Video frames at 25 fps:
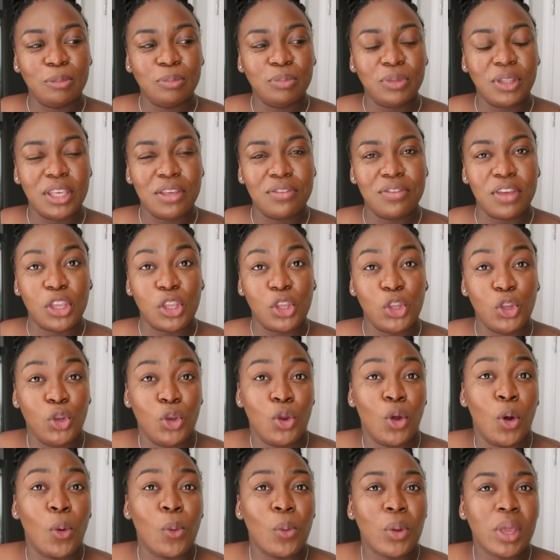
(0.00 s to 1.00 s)
even
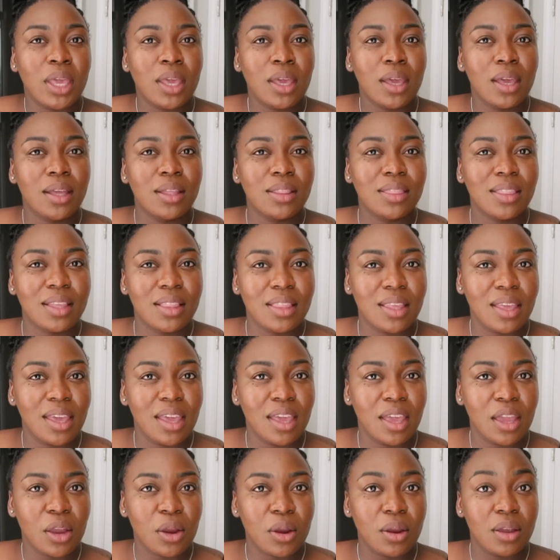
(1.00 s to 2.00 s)
knowing that the
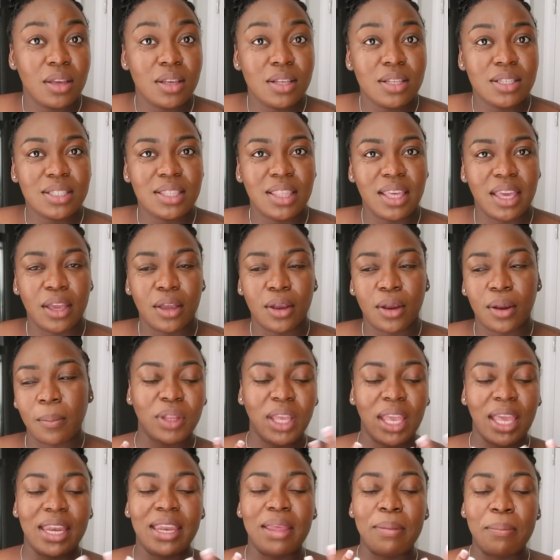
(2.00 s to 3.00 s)
hair is there,
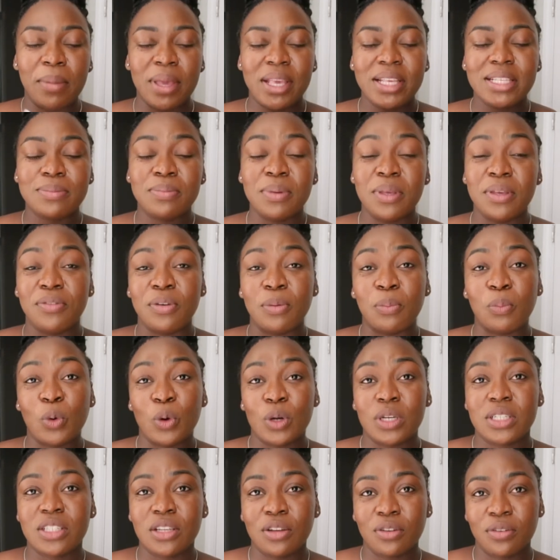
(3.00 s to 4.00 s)
and it makes me even
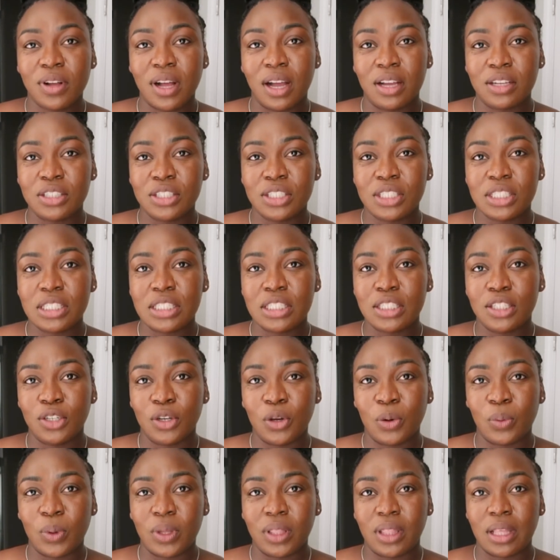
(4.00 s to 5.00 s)
more self-conscious
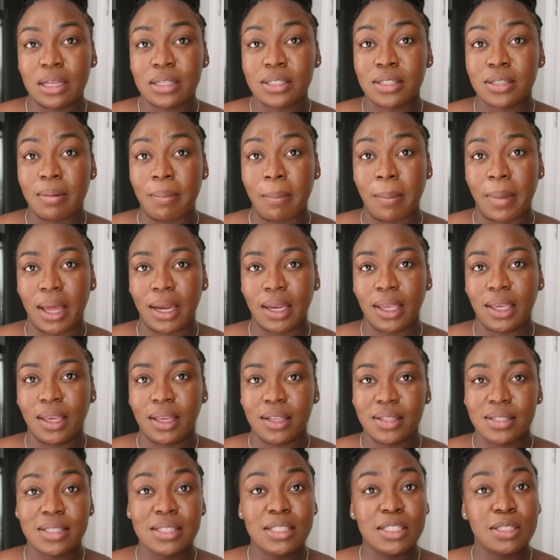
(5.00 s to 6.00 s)
knowing that somebody
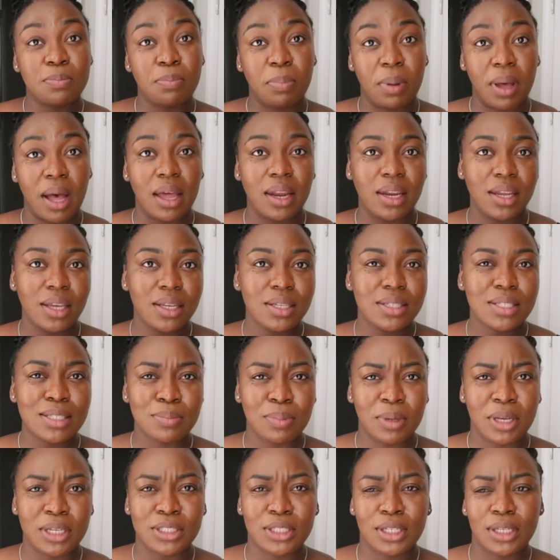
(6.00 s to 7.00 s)
can spot it,
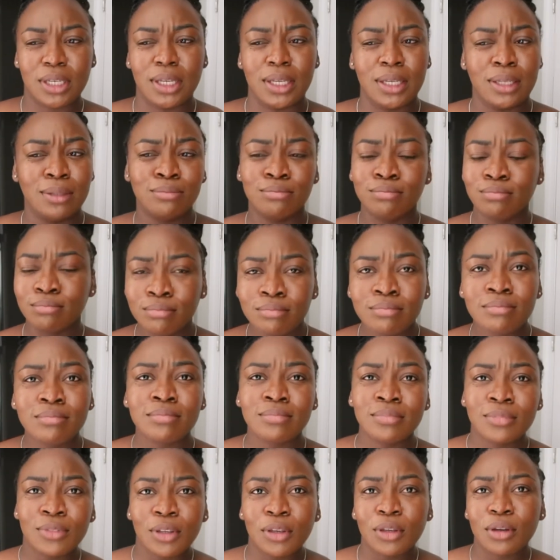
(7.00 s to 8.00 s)
especially,
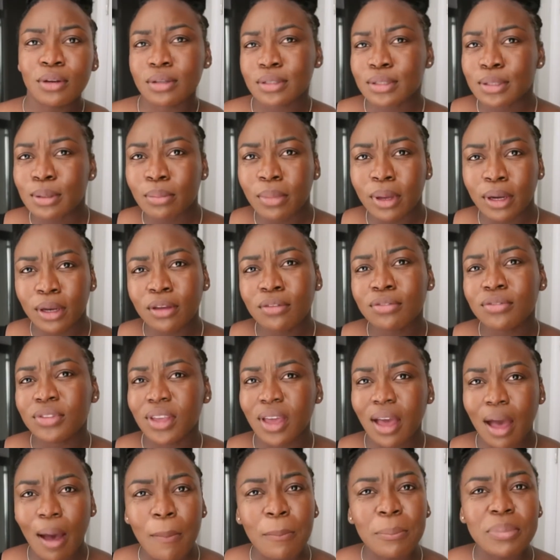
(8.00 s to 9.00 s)
you know, somebody of
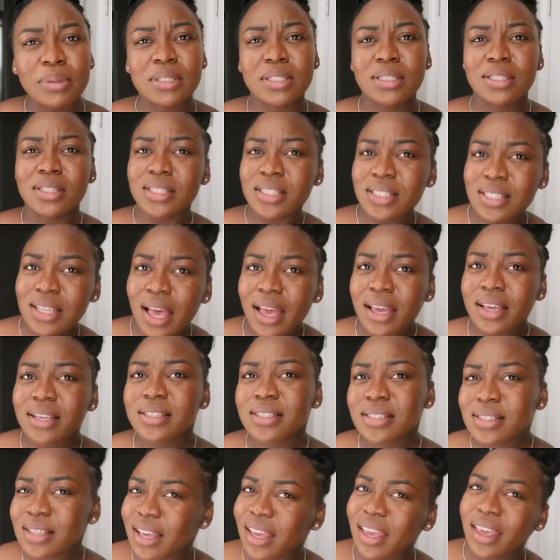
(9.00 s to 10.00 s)
the opposite
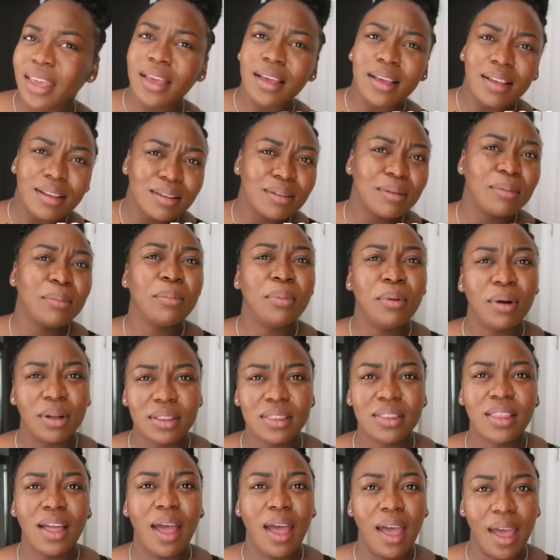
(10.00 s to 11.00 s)
sex. Like,
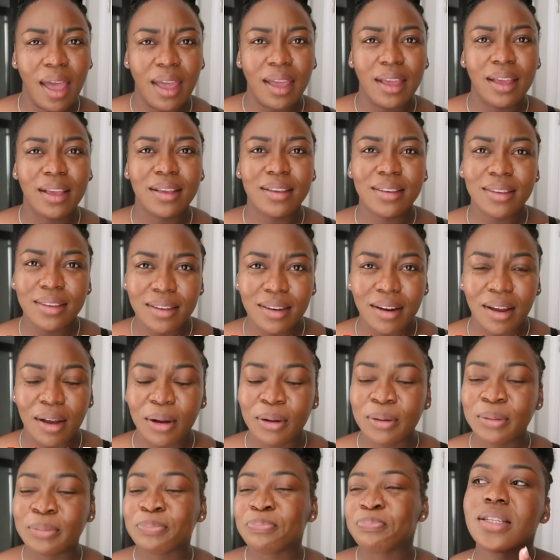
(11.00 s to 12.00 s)
what the heck, you
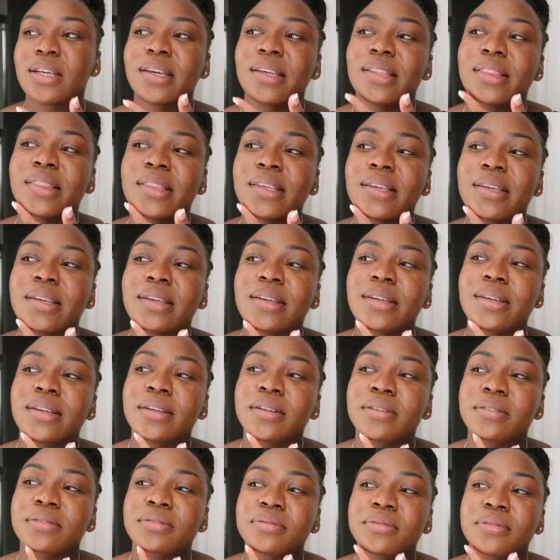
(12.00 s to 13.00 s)
know? I think I
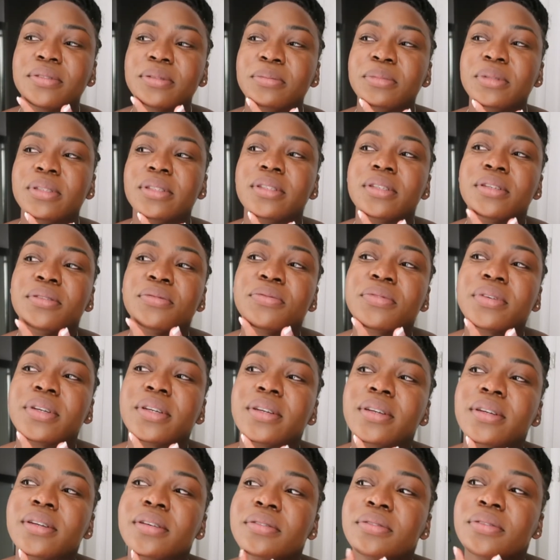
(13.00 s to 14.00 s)
have, let me see if
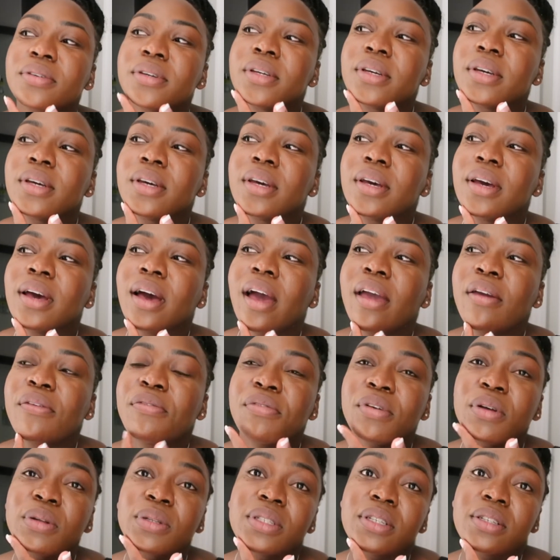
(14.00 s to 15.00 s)
I
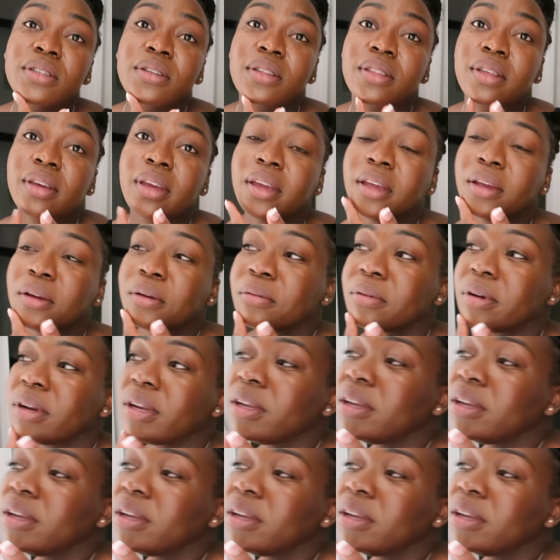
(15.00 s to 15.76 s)
felt another hair right